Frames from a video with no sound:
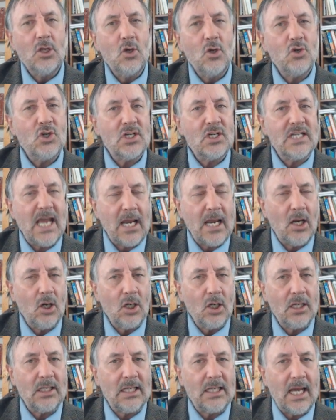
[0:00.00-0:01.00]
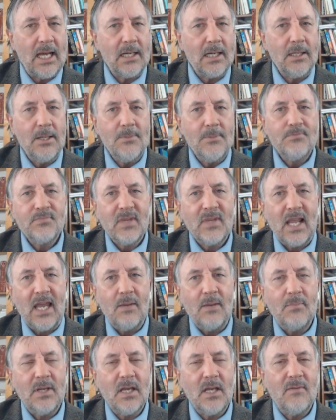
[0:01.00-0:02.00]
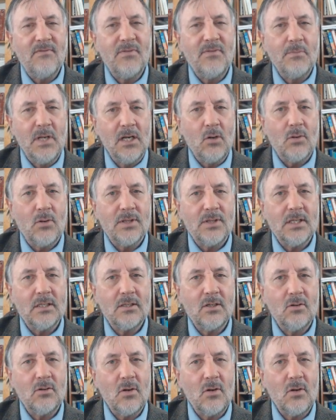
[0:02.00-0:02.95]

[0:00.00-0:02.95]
You should take a look at that and become familiar with it.